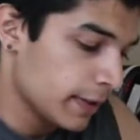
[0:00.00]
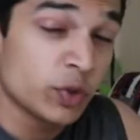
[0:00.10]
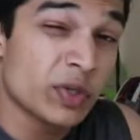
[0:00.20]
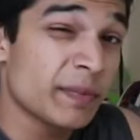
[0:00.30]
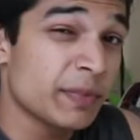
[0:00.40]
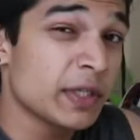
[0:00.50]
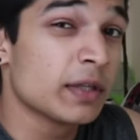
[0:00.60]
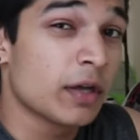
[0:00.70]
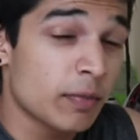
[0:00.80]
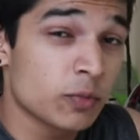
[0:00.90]
you can be a
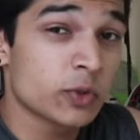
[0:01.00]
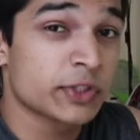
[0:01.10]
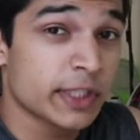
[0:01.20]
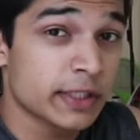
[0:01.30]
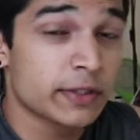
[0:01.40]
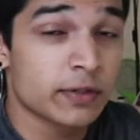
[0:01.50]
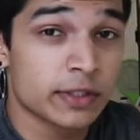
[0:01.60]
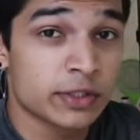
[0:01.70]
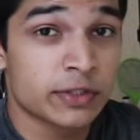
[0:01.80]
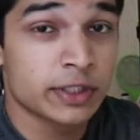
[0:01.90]
lot more stealthy on
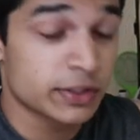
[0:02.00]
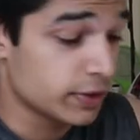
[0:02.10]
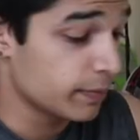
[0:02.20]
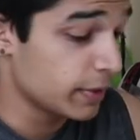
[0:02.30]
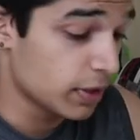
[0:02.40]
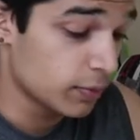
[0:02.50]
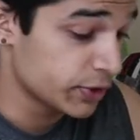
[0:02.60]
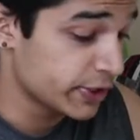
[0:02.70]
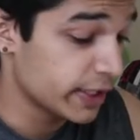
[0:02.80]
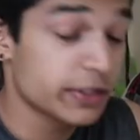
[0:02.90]
the streets. You can be a lot
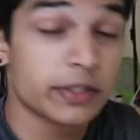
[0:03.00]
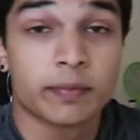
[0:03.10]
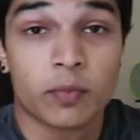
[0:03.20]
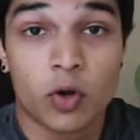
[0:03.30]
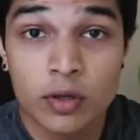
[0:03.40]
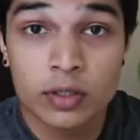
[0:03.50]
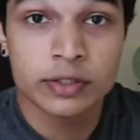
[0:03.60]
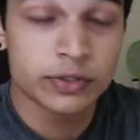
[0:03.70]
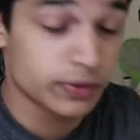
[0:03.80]
more stealthier in malls.